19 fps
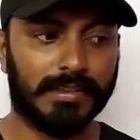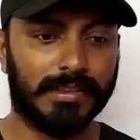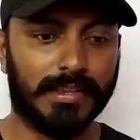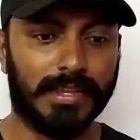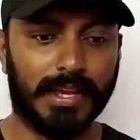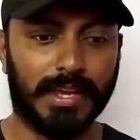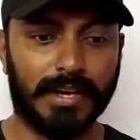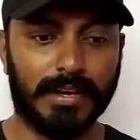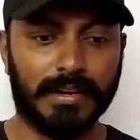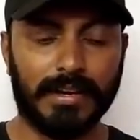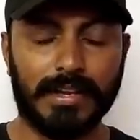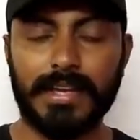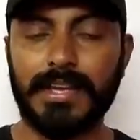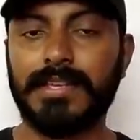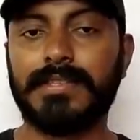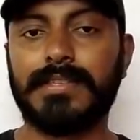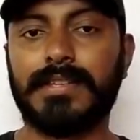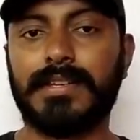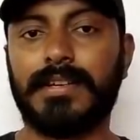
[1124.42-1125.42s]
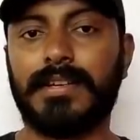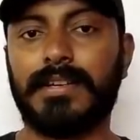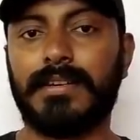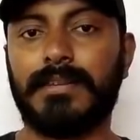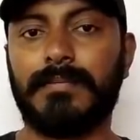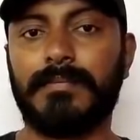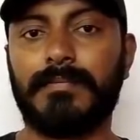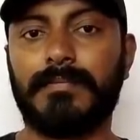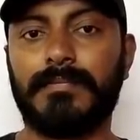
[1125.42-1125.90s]
there
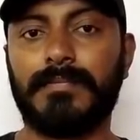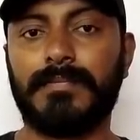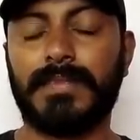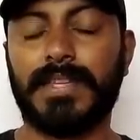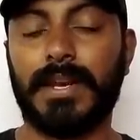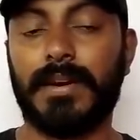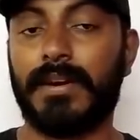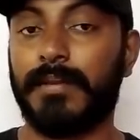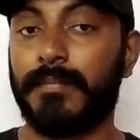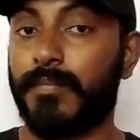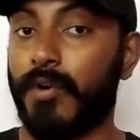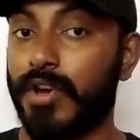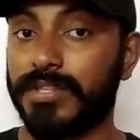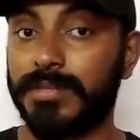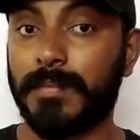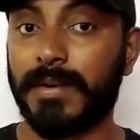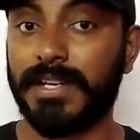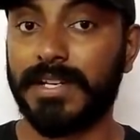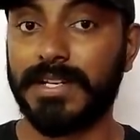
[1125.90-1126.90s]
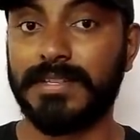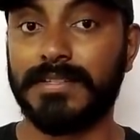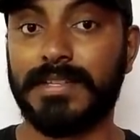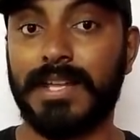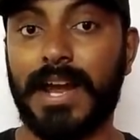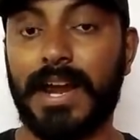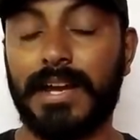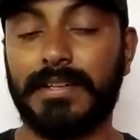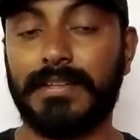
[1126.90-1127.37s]
are possibilities
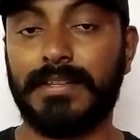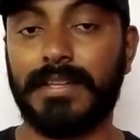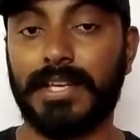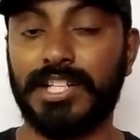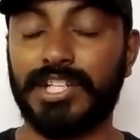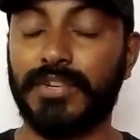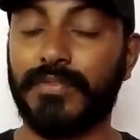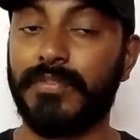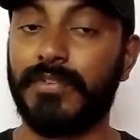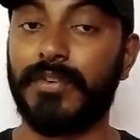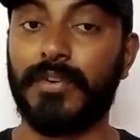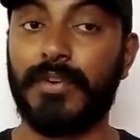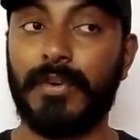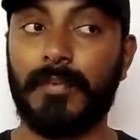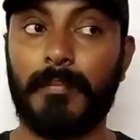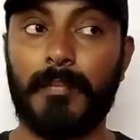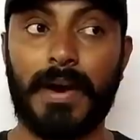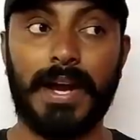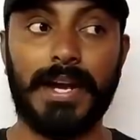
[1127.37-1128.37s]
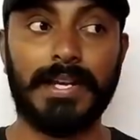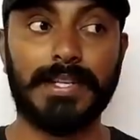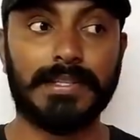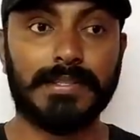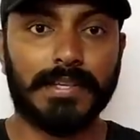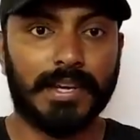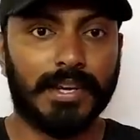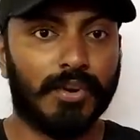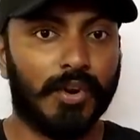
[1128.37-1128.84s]
that the interviewer might
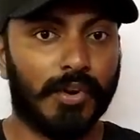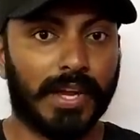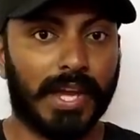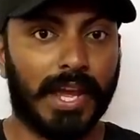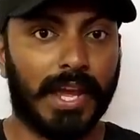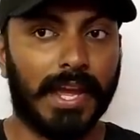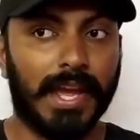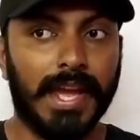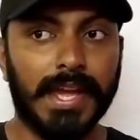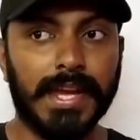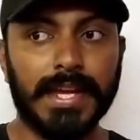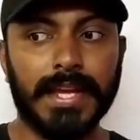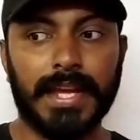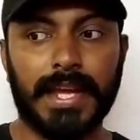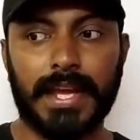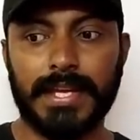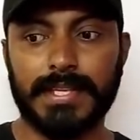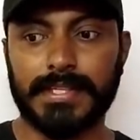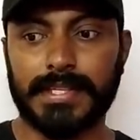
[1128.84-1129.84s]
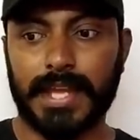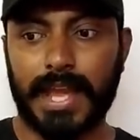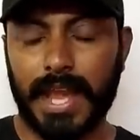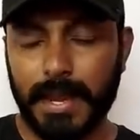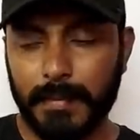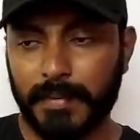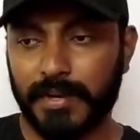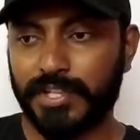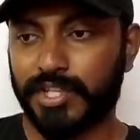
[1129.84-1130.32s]
think, okay, he's
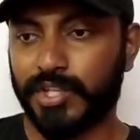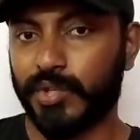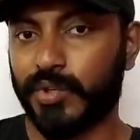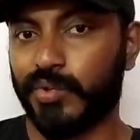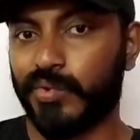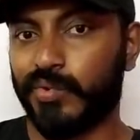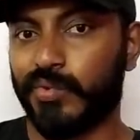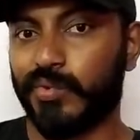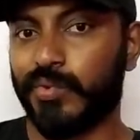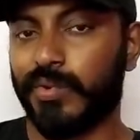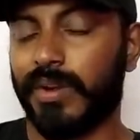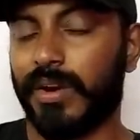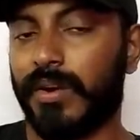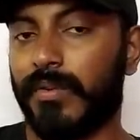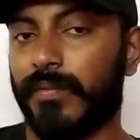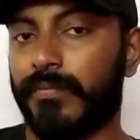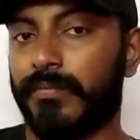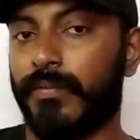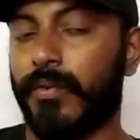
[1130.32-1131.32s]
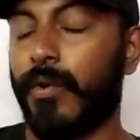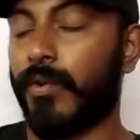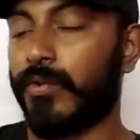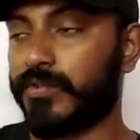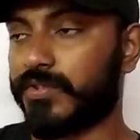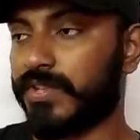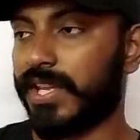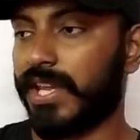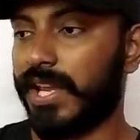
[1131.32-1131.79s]
able to
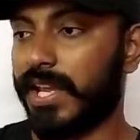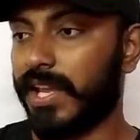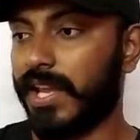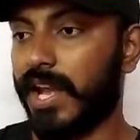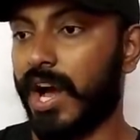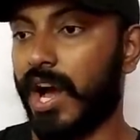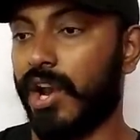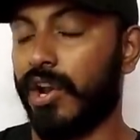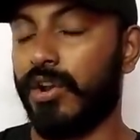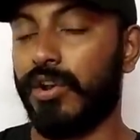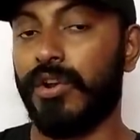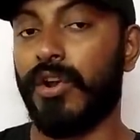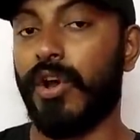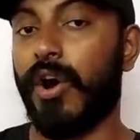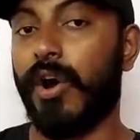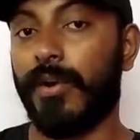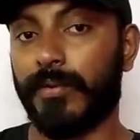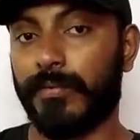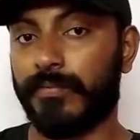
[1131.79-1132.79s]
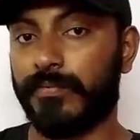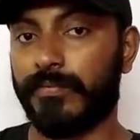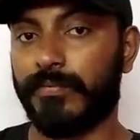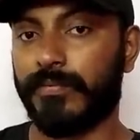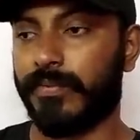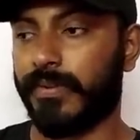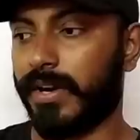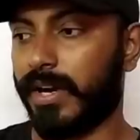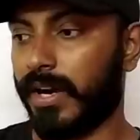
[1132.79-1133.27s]
foresee a lot
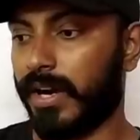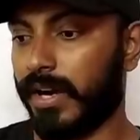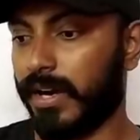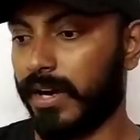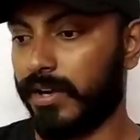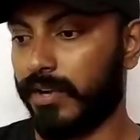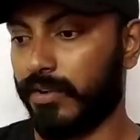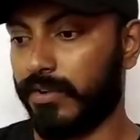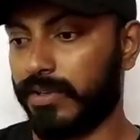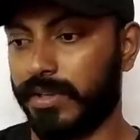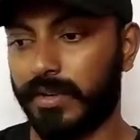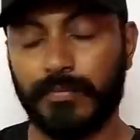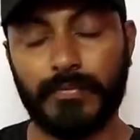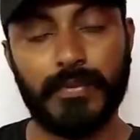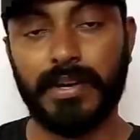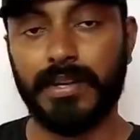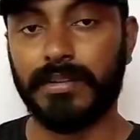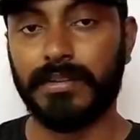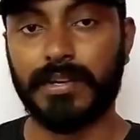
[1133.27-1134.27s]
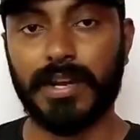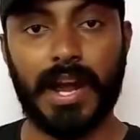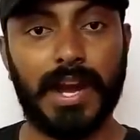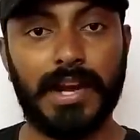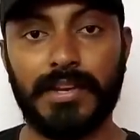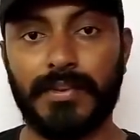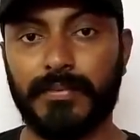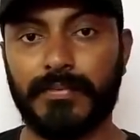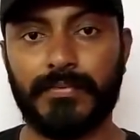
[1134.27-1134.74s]
of different
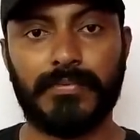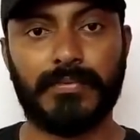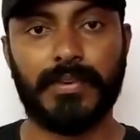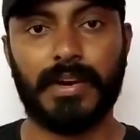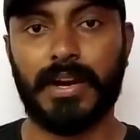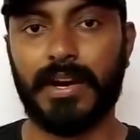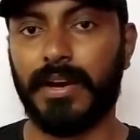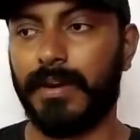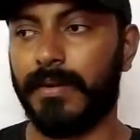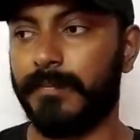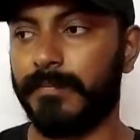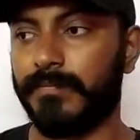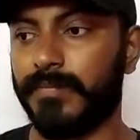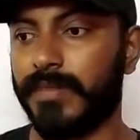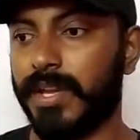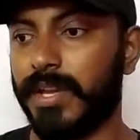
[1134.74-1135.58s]
kind of